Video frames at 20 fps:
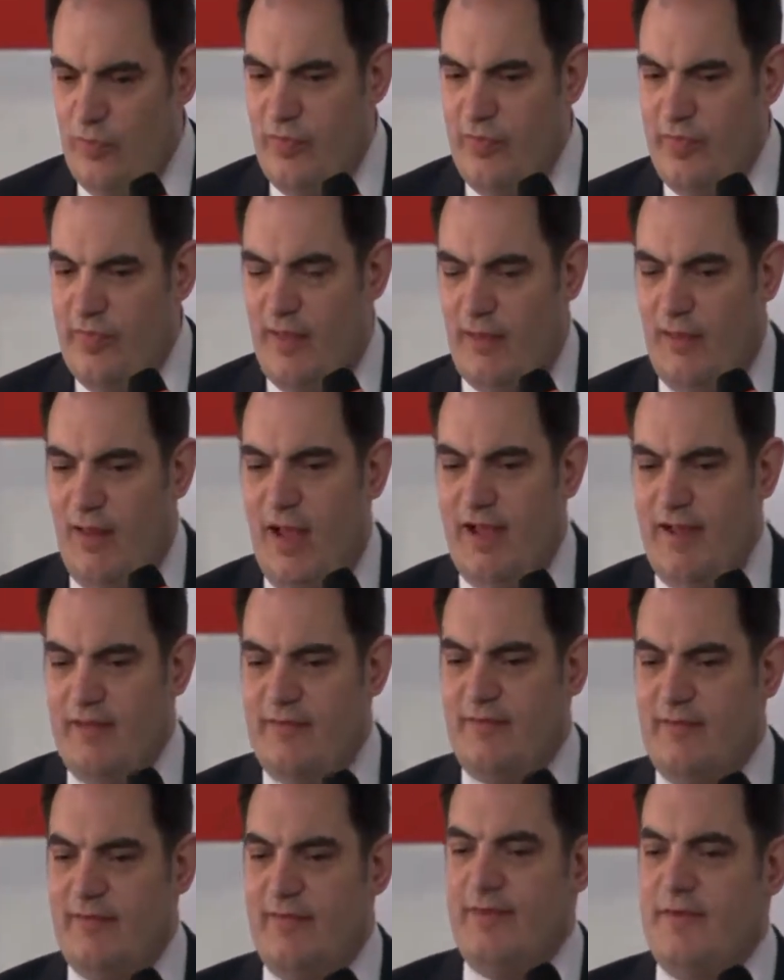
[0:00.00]
the alliance
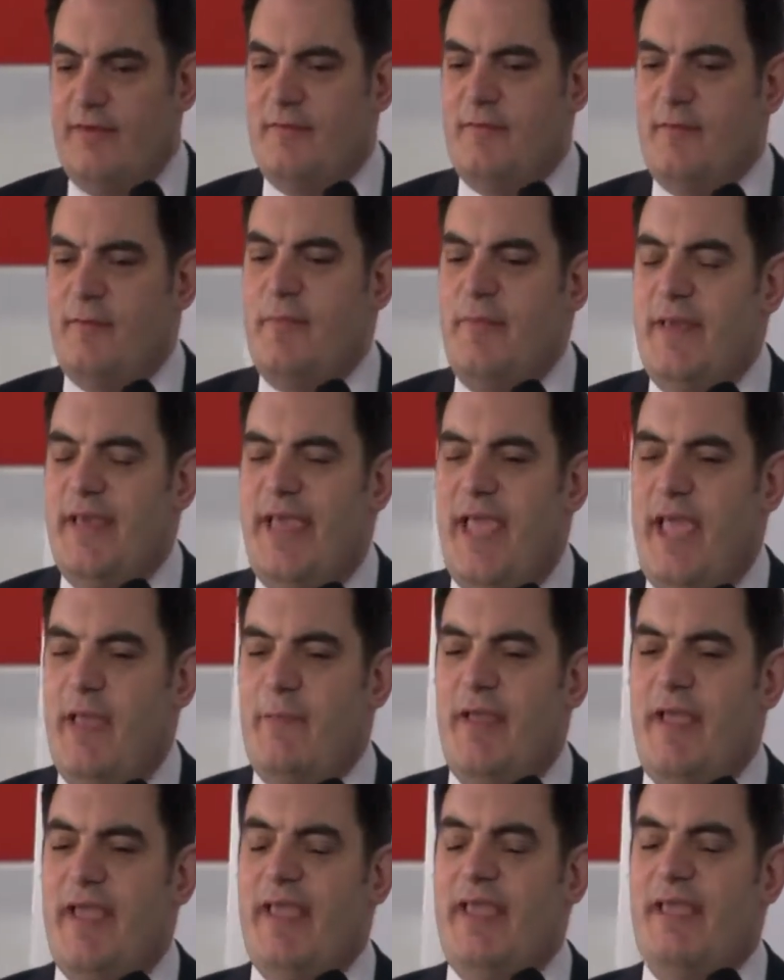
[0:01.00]

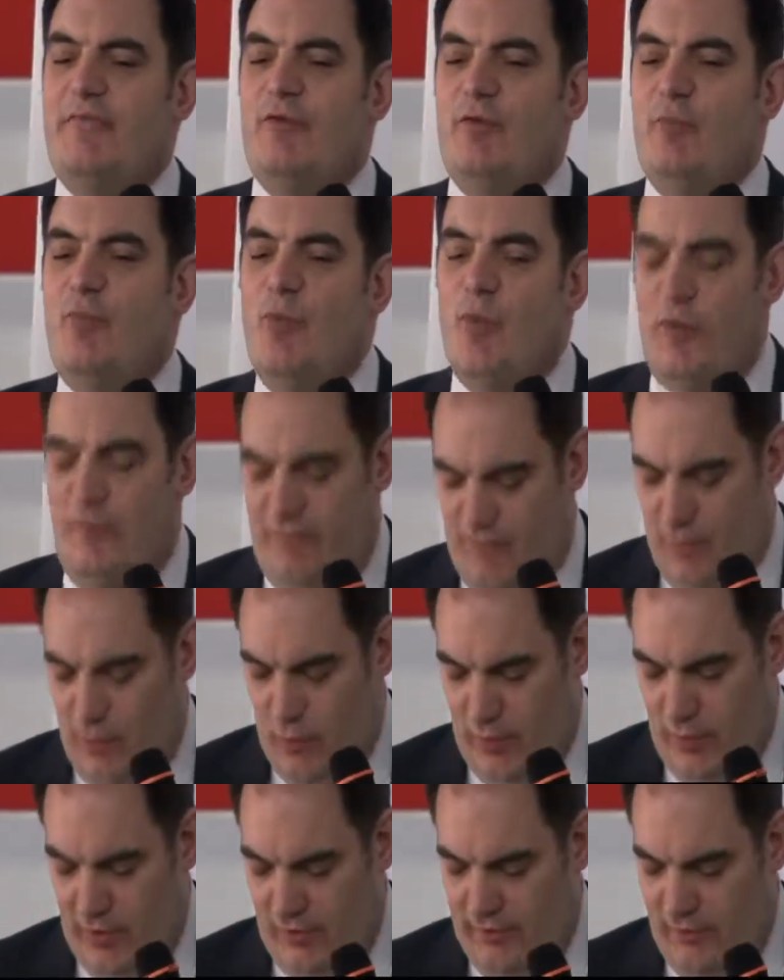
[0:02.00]
became even more
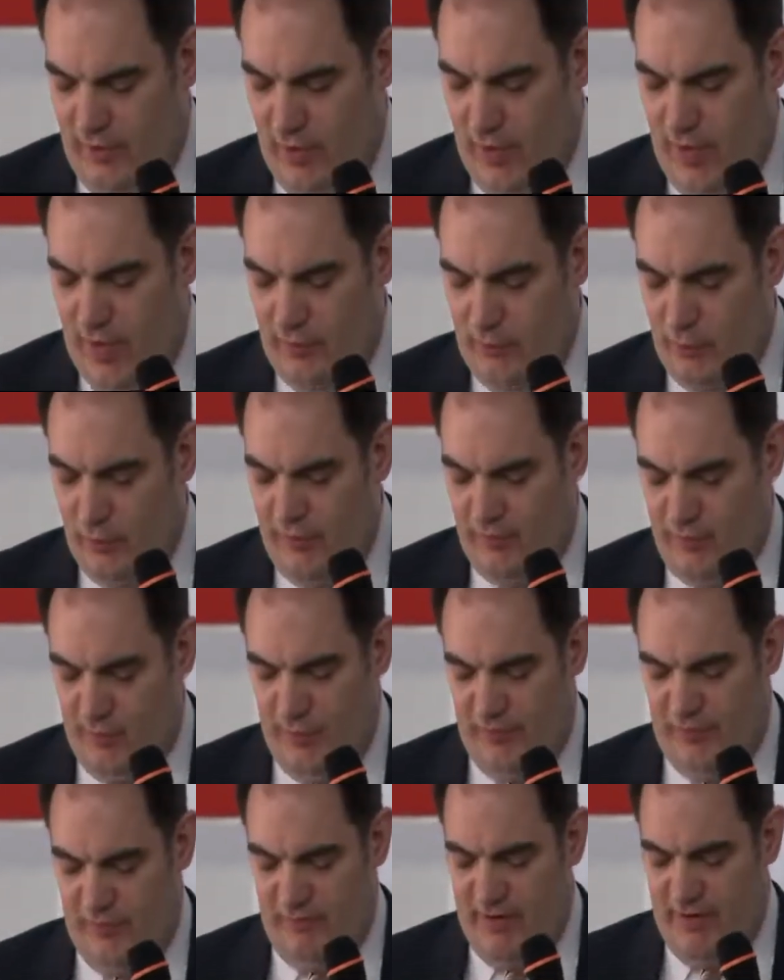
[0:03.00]
focused on principles of